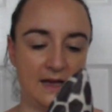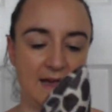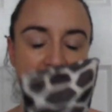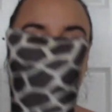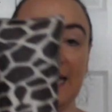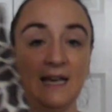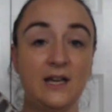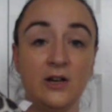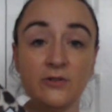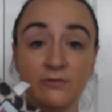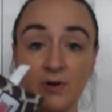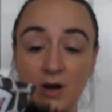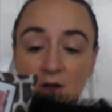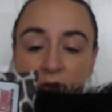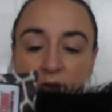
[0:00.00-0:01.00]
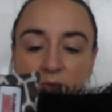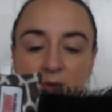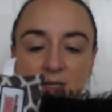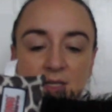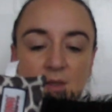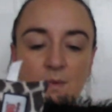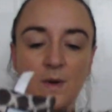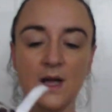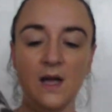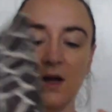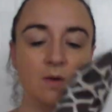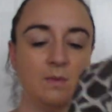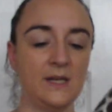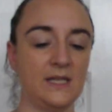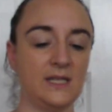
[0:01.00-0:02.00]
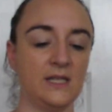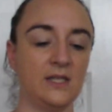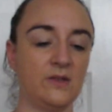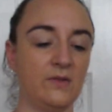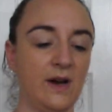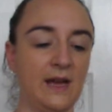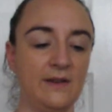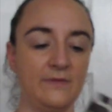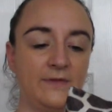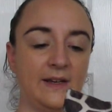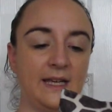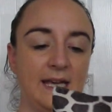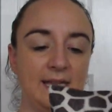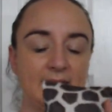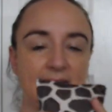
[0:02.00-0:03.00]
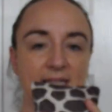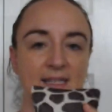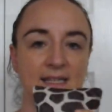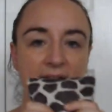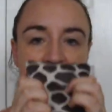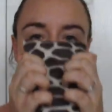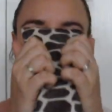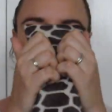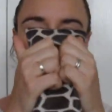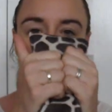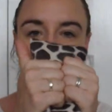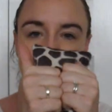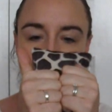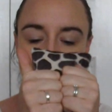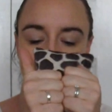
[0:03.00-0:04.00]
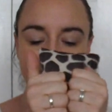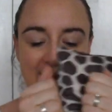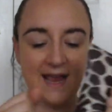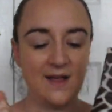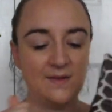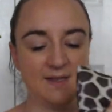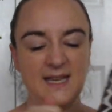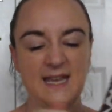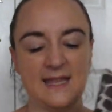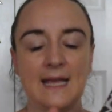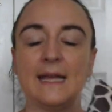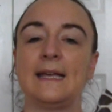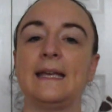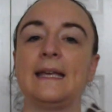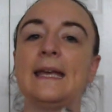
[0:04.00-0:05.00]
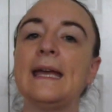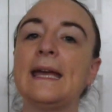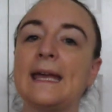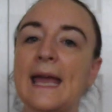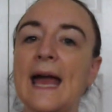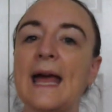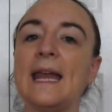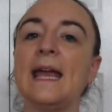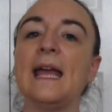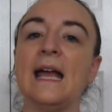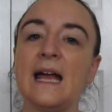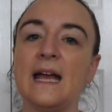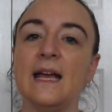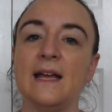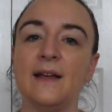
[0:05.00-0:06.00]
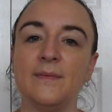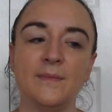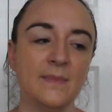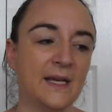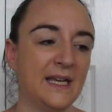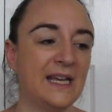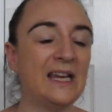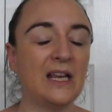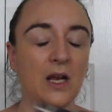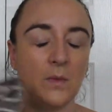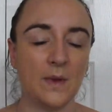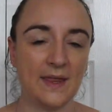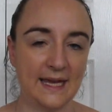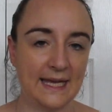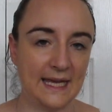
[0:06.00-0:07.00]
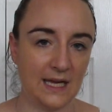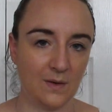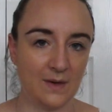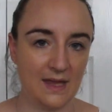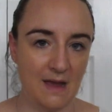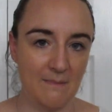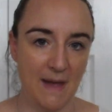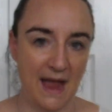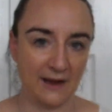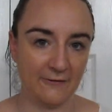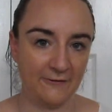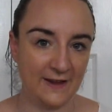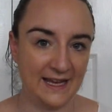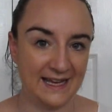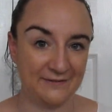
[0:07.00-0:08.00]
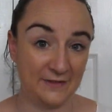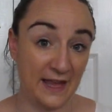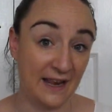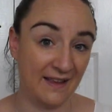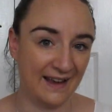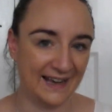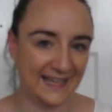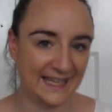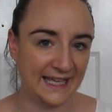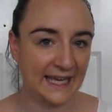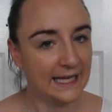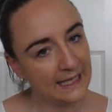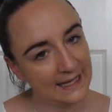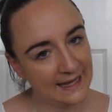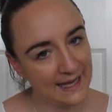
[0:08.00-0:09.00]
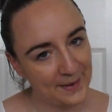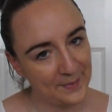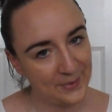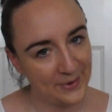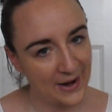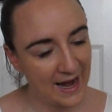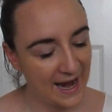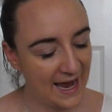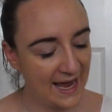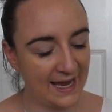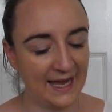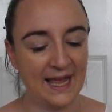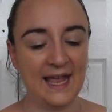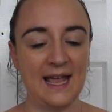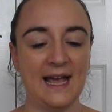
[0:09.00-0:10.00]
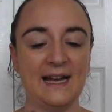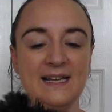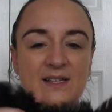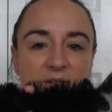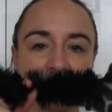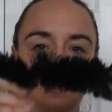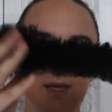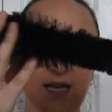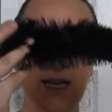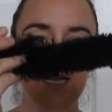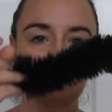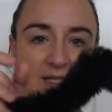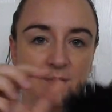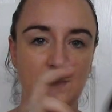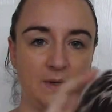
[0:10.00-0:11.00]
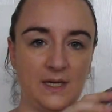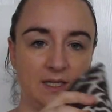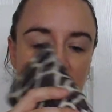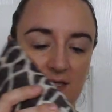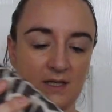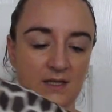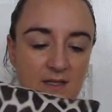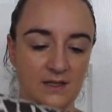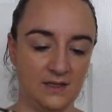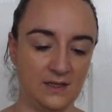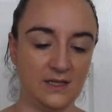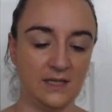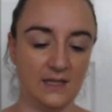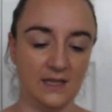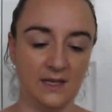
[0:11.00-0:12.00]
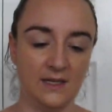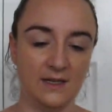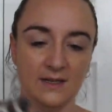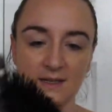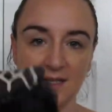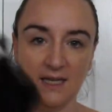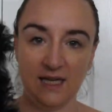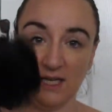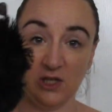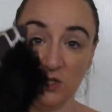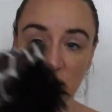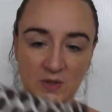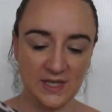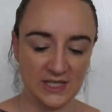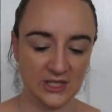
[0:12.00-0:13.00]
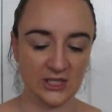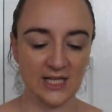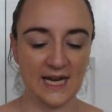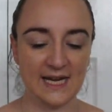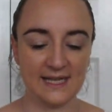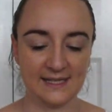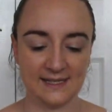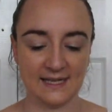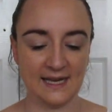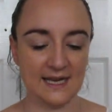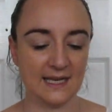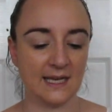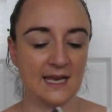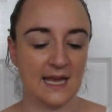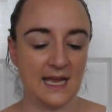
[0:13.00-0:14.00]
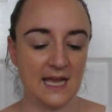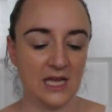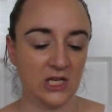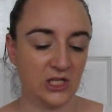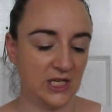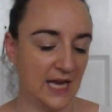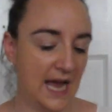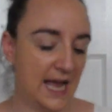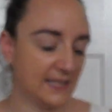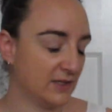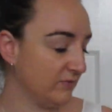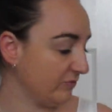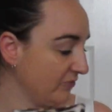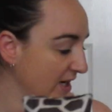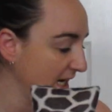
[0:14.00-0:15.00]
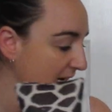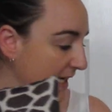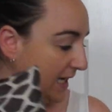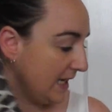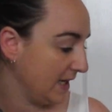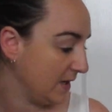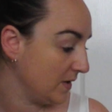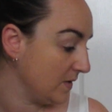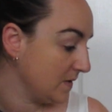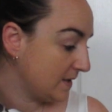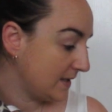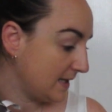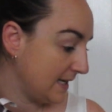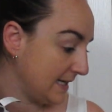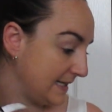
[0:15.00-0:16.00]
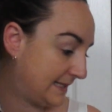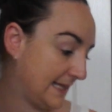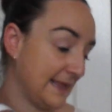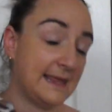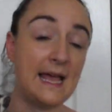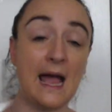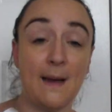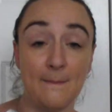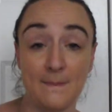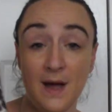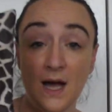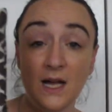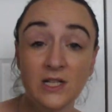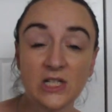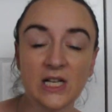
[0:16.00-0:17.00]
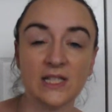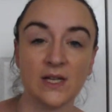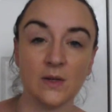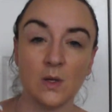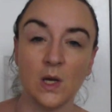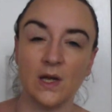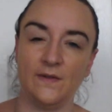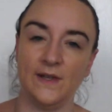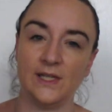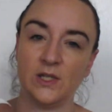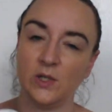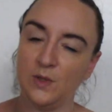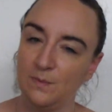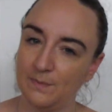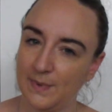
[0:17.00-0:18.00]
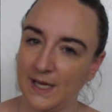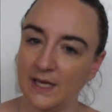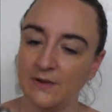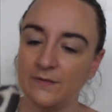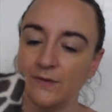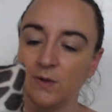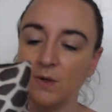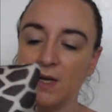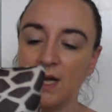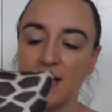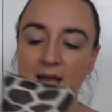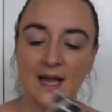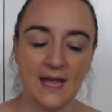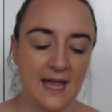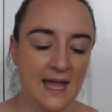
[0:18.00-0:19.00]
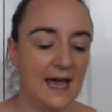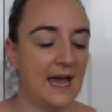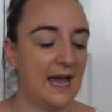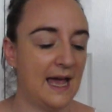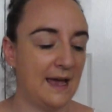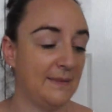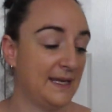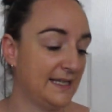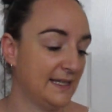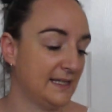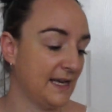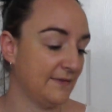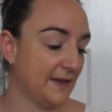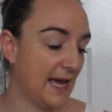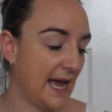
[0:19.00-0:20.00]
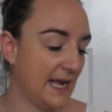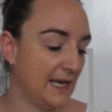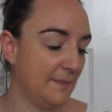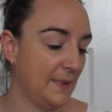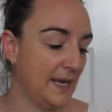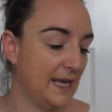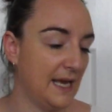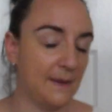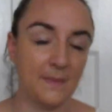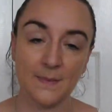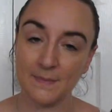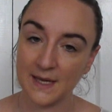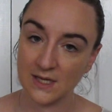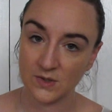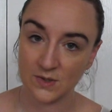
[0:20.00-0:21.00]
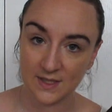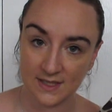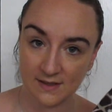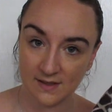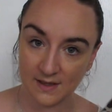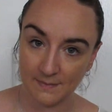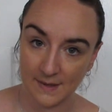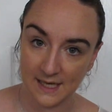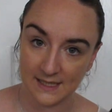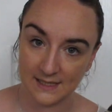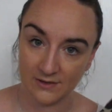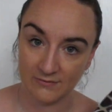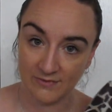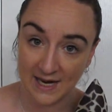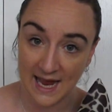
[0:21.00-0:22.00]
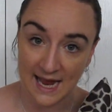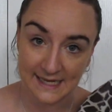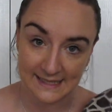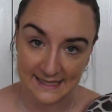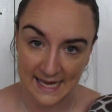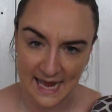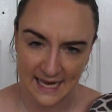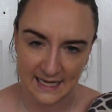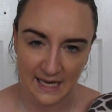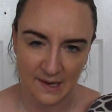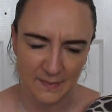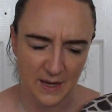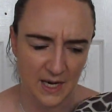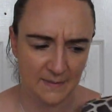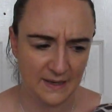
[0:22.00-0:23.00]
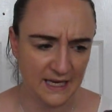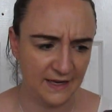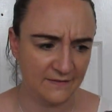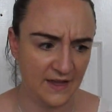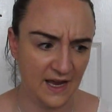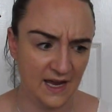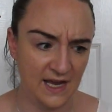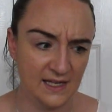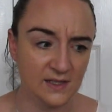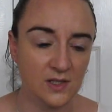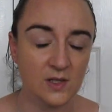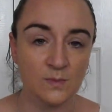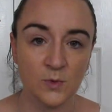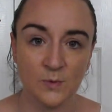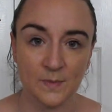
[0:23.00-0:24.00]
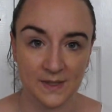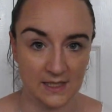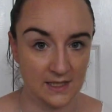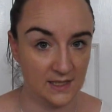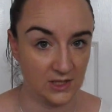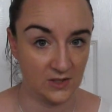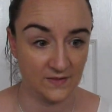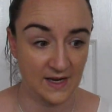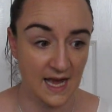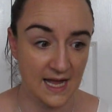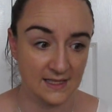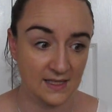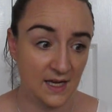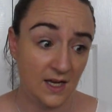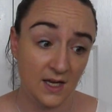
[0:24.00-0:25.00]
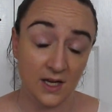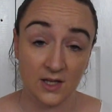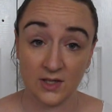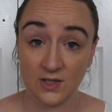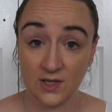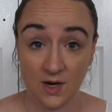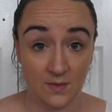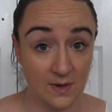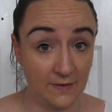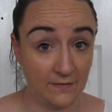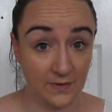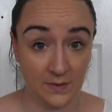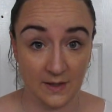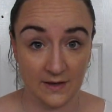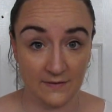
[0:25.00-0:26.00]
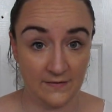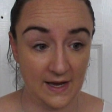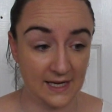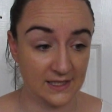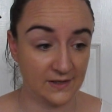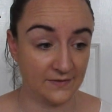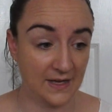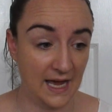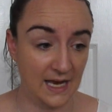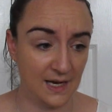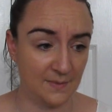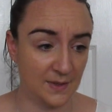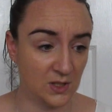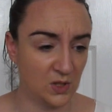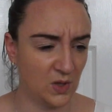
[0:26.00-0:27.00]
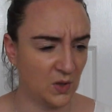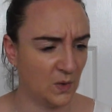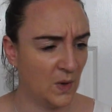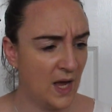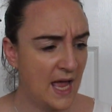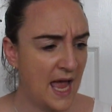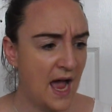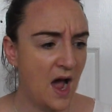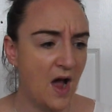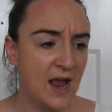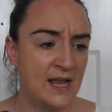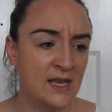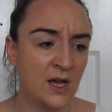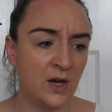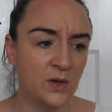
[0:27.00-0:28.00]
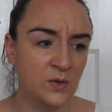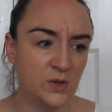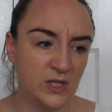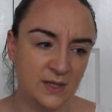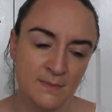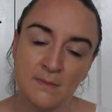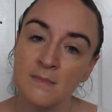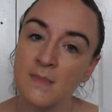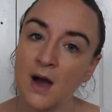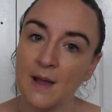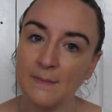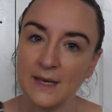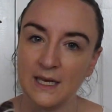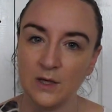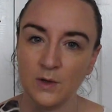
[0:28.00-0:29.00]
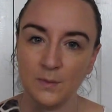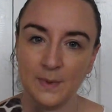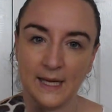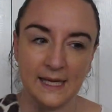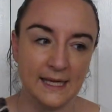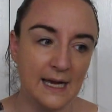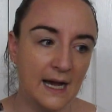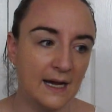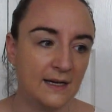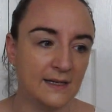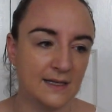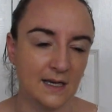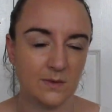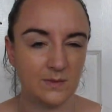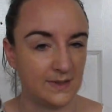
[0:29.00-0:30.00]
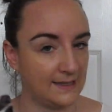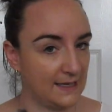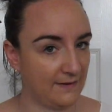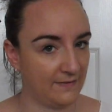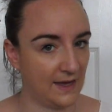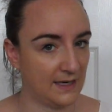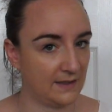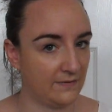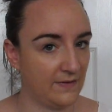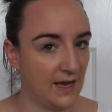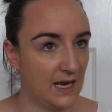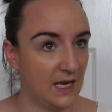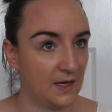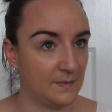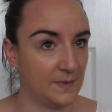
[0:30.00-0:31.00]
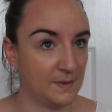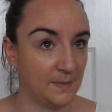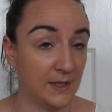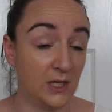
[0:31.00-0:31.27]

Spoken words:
kickaroo as well, which is great for kittens. They can get round it, they can kick at it, but they kick with their back feet if they're like killing their prey. And it's got this, which she enjoys chasing. She hasn't really used this that much. I don't know if it's too big for her. It does have catnip in it, but Beatrice doesn't appear to react to catnip, and I believe there is a small percentage of cats that don't feel the effects of catnip at all. I know she might be a little bit young, so we'll see if that develops, but